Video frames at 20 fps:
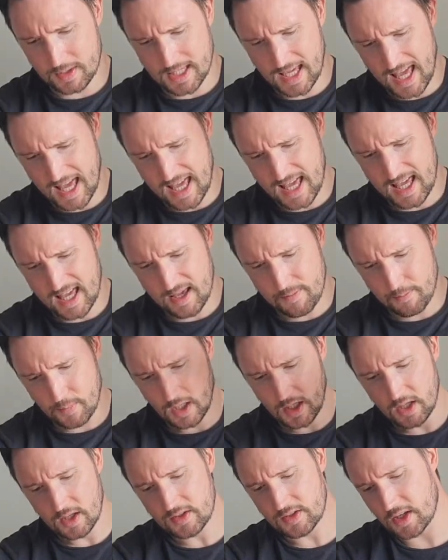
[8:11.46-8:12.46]
game.
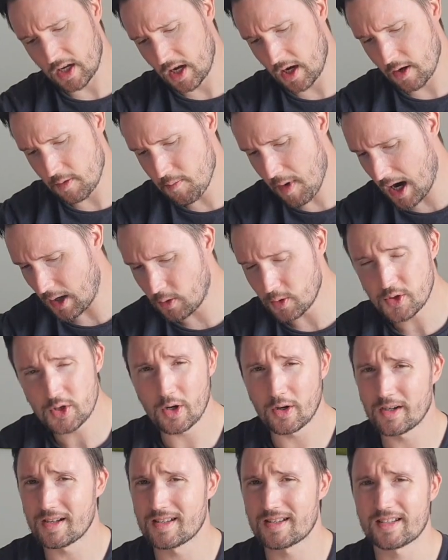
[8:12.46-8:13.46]
So Michael
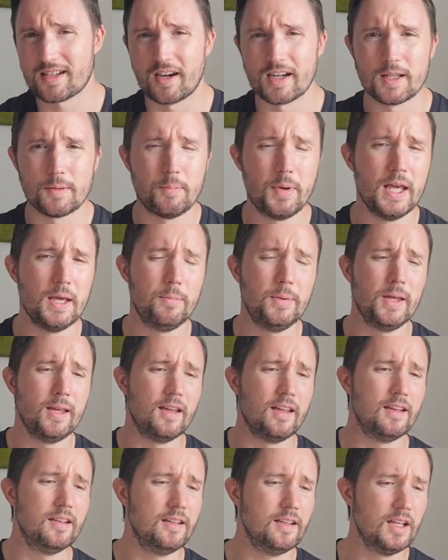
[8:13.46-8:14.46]
Jordan, Scottie
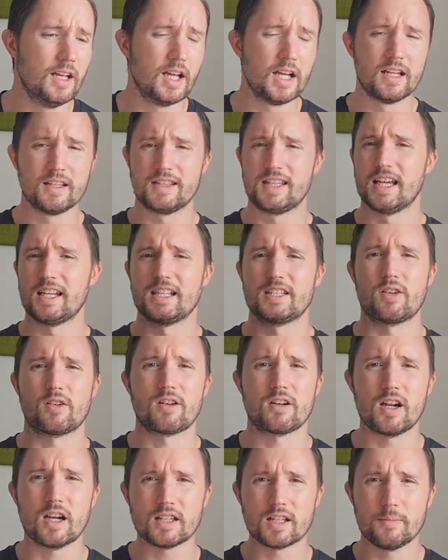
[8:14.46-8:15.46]
Pippen, Dennis
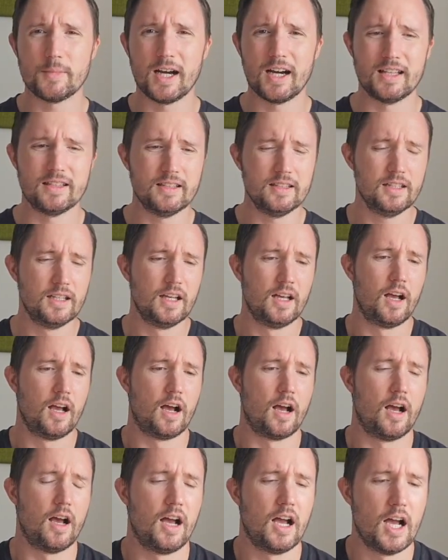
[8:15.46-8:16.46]
Rodman,
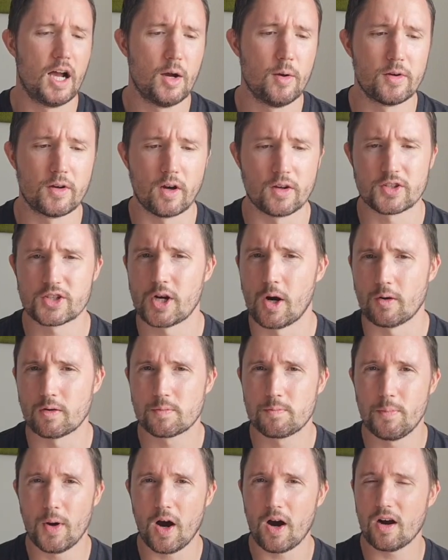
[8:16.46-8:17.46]
we've got Charles
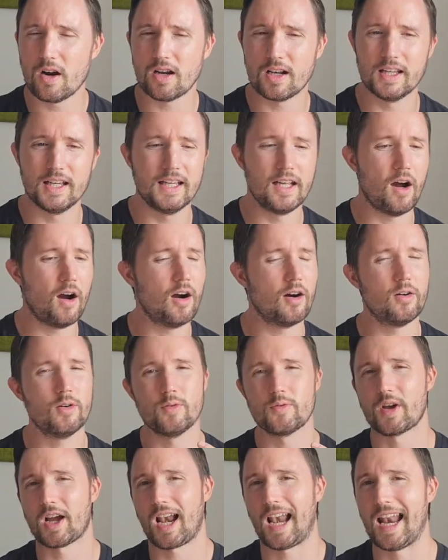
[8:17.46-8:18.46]
Barkley, all
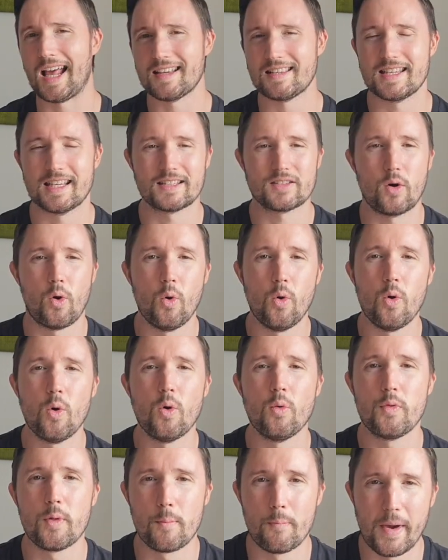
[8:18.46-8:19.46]
the classics,
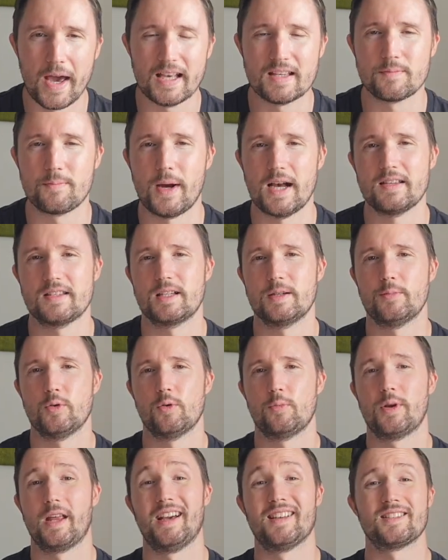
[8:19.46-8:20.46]
all the best basketball
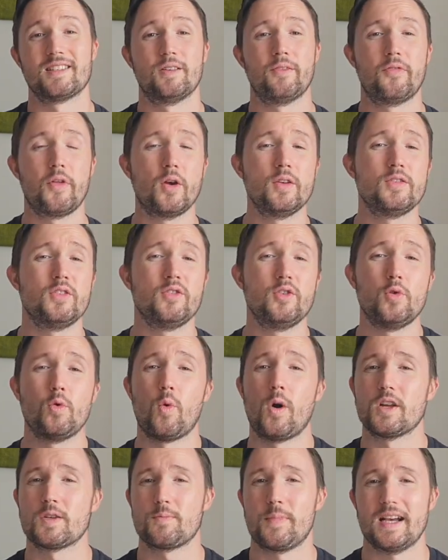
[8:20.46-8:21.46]
players. And if those of you who
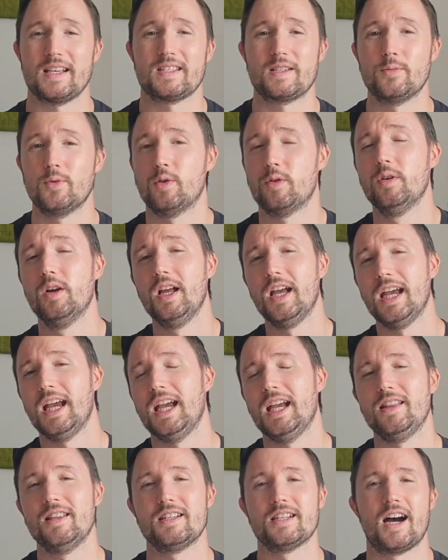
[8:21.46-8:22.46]
watch basketball
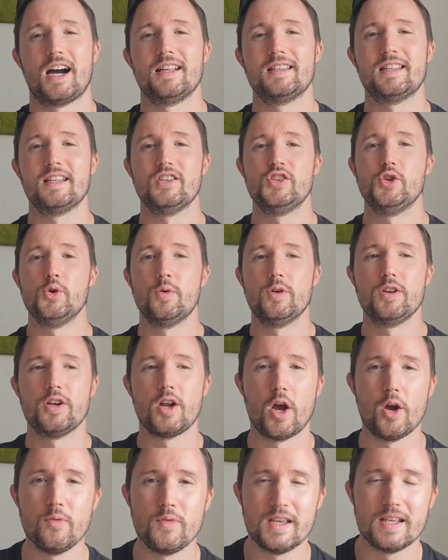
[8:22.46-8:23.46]
in the 90s, you will
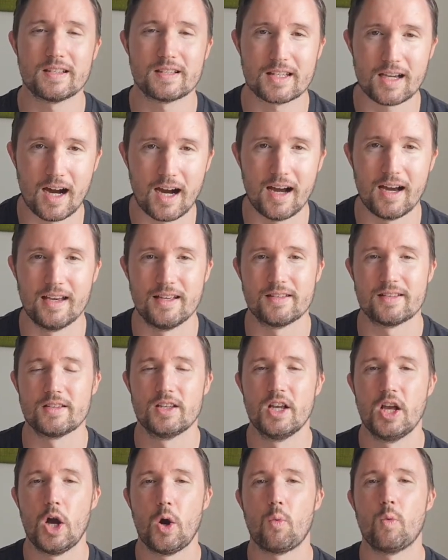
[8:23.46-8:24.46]
know these guys
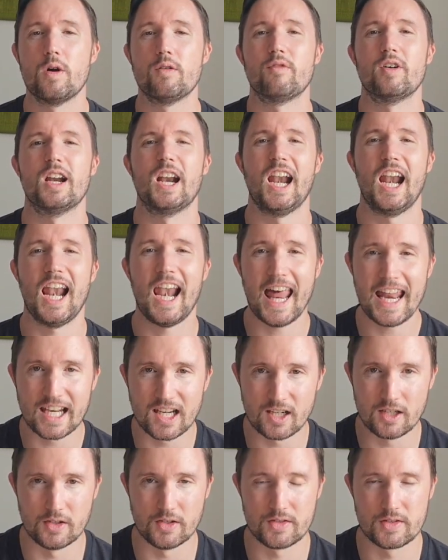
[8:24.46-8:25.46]
were
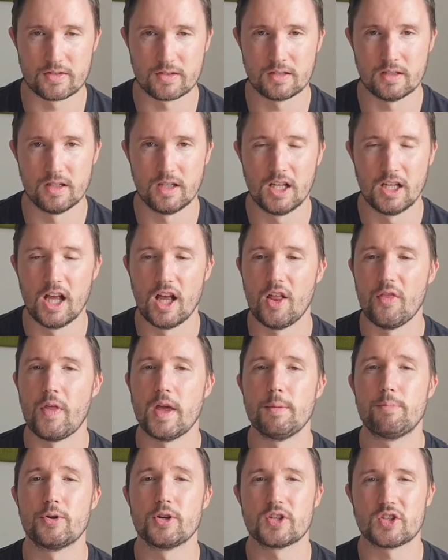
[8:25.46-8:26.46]
relentless.
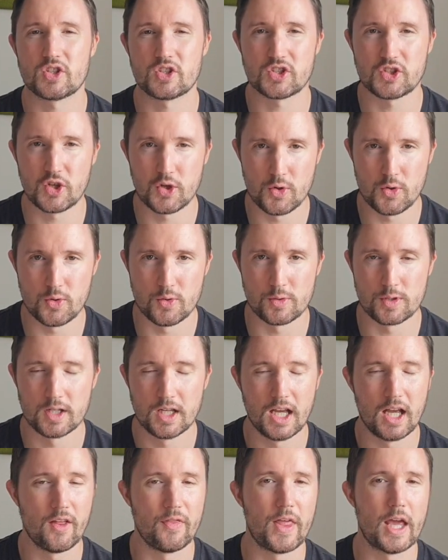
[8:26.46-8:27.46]
They pursued,
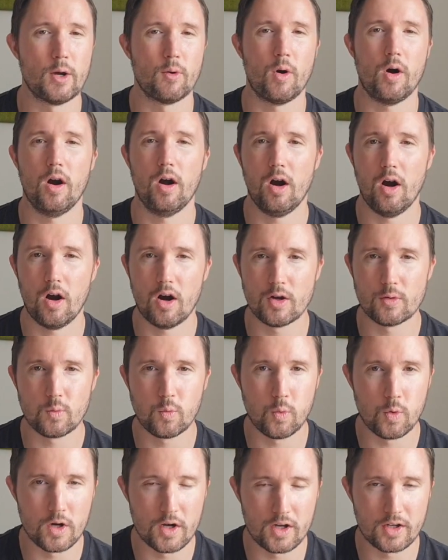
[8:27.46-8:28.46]
they were hard
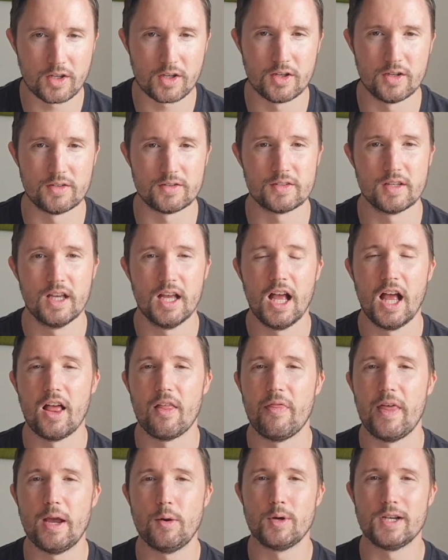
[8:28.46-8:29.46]
workers,
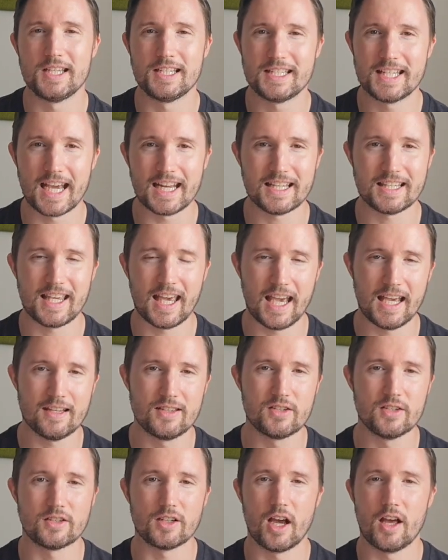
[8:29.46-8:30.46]
they were
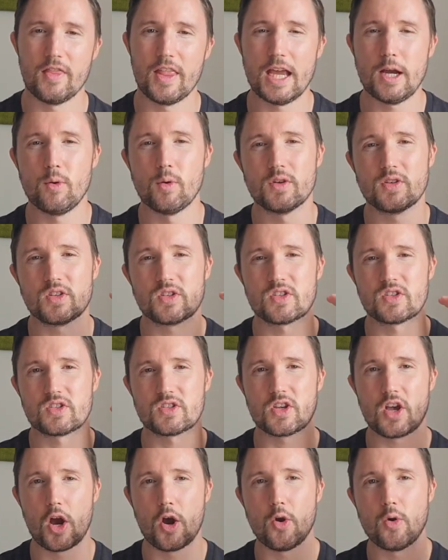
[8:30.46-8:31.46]
dedicated, and they were
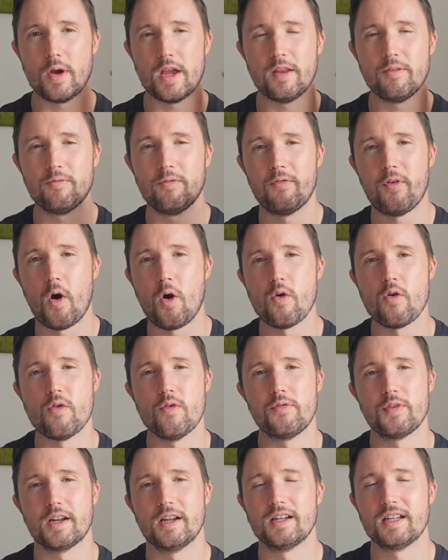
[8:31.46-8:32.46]
so
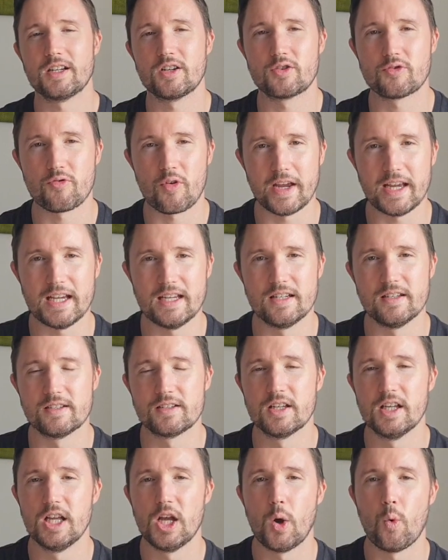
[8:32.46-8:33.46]
involved and ingrained
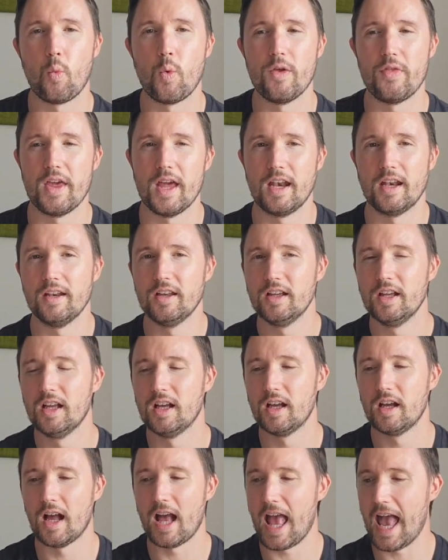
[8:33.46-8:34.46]
within
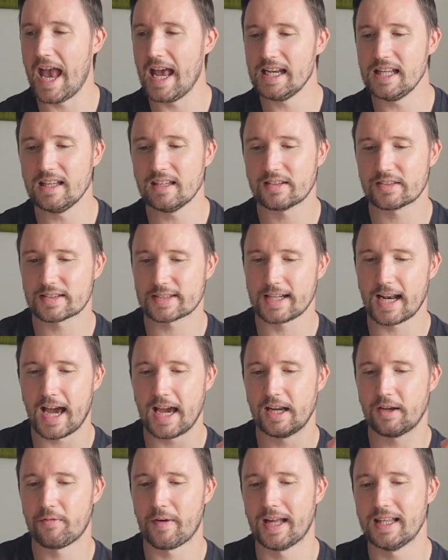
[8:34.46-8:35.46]
any
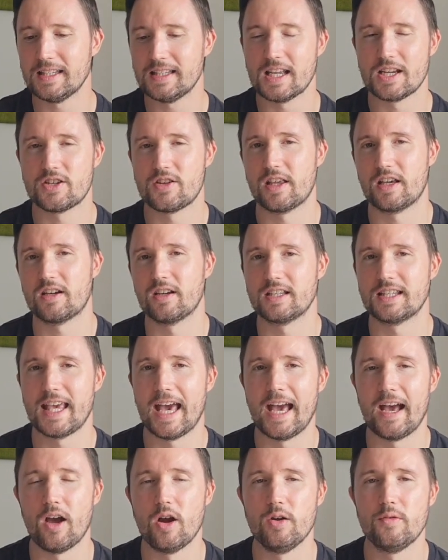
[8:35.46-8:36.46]
slight advantage they could
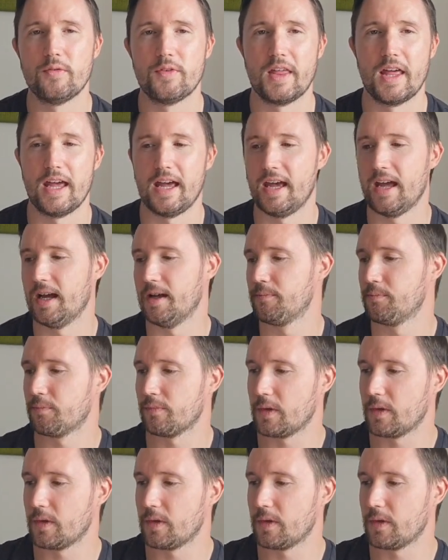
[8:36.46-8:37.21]
get over their